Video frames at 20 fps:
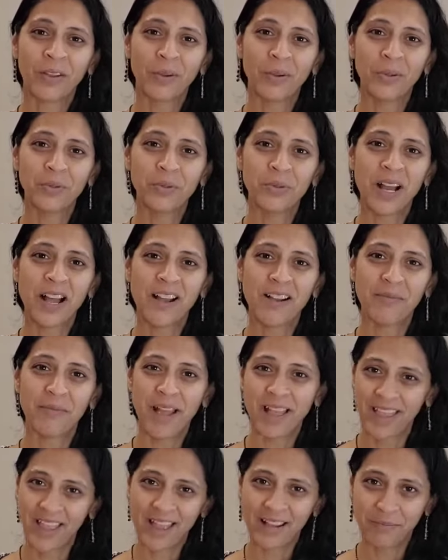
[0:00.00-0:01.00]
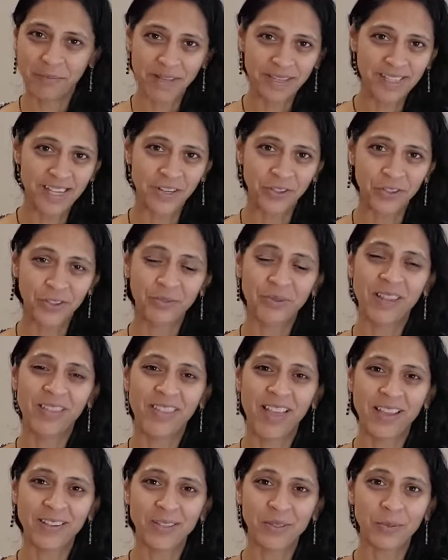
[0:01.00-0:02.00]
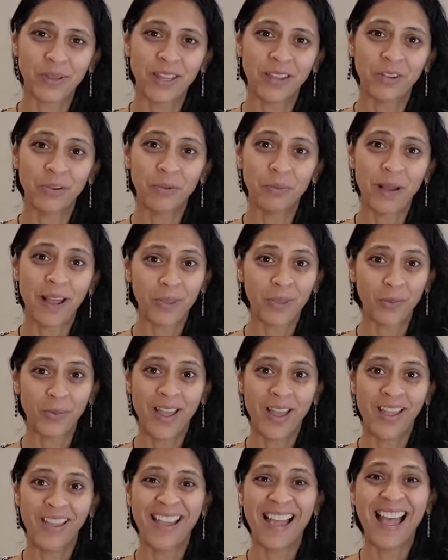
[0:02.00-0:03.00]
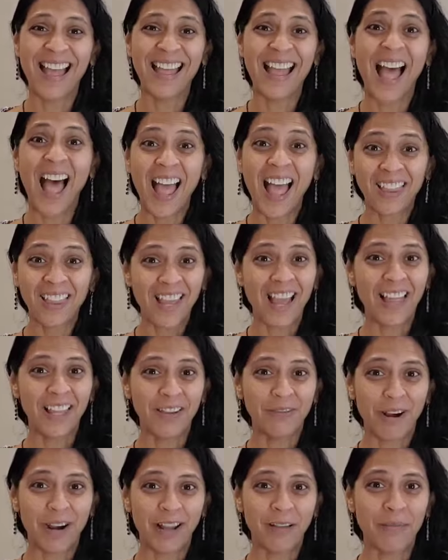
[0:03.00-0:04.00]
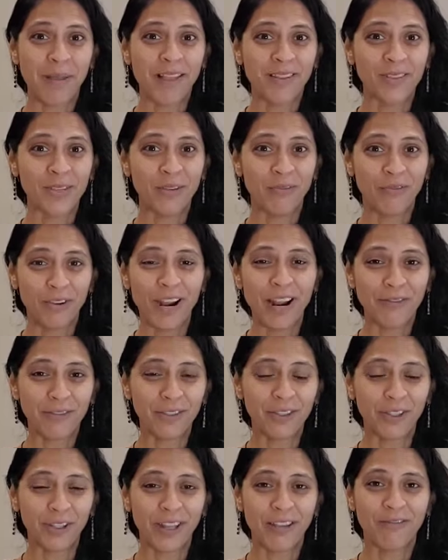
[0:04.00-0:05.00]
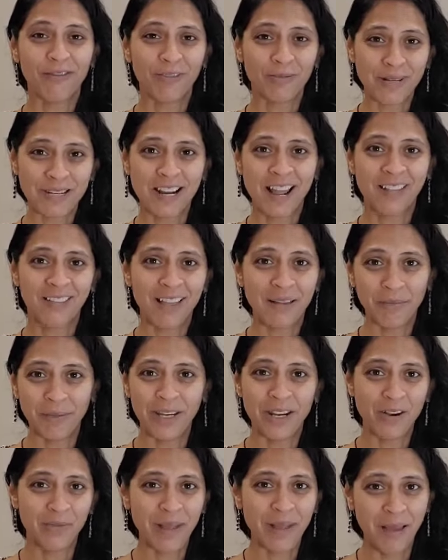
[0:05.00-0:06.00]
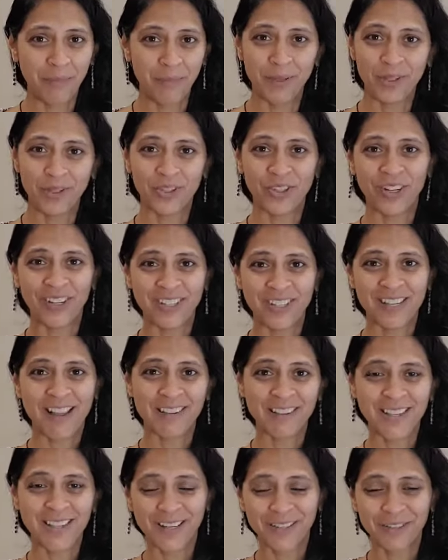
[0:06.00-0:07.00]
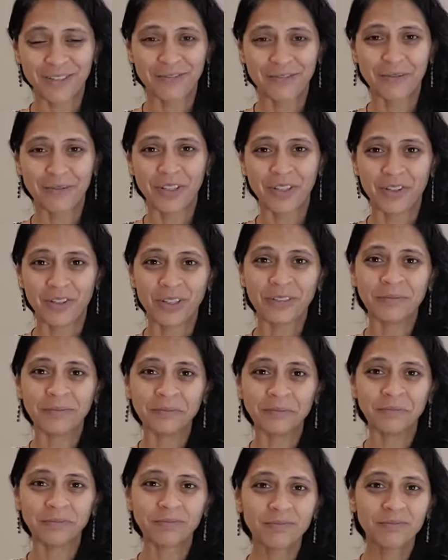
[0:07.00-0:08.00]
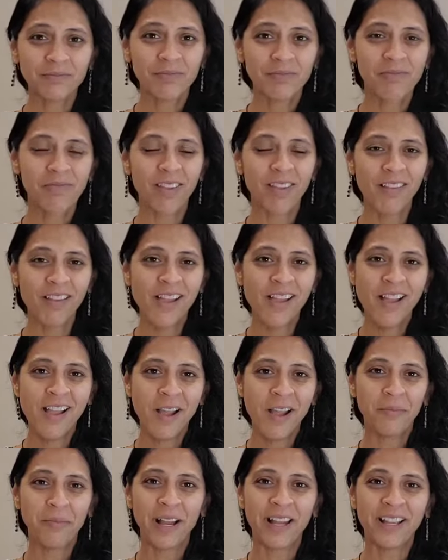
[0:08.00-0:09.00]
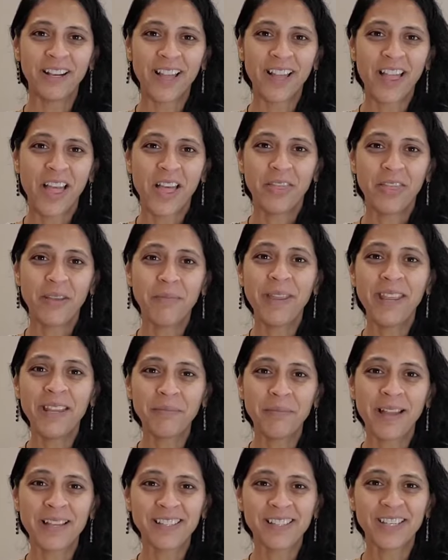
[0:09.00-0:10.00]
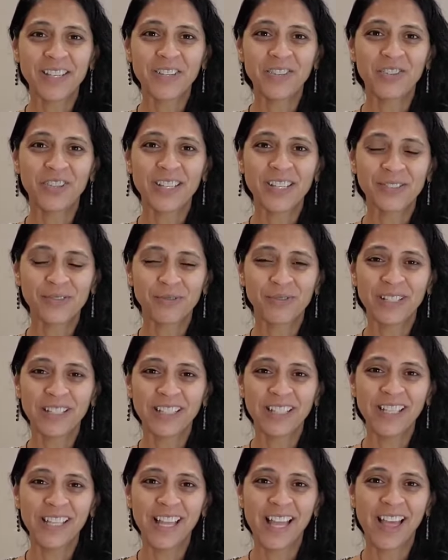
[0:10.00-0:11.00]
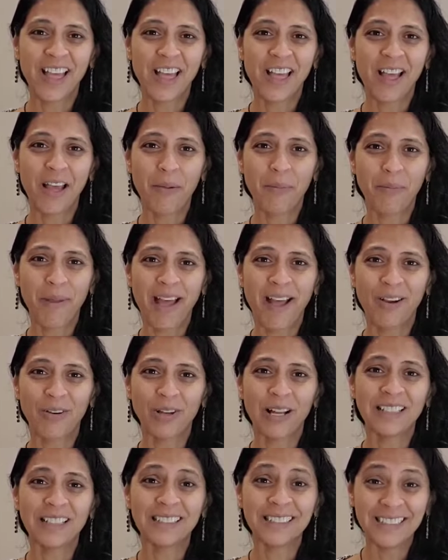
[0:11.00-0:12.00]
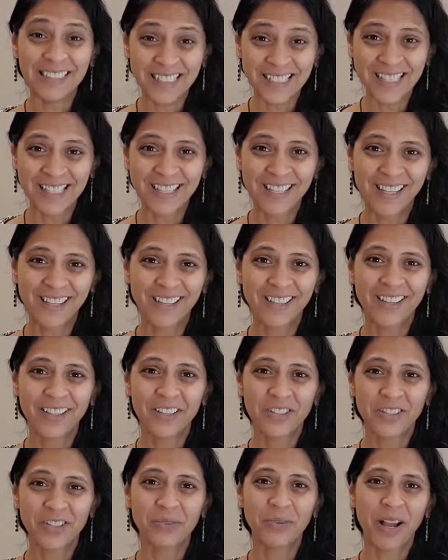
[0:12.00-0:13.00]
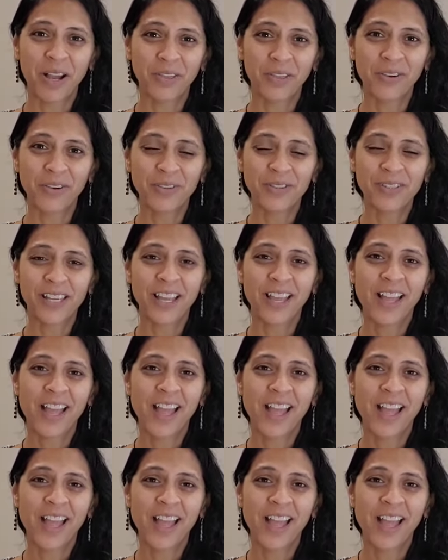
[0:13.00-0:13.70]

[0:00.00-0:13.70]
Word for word: who um, I had my session with last week, who, by the way, I highly, highly recommend. So if you're ever looking for one, let me know. I'm happy to share his contact information. But the main message is really about listening to others.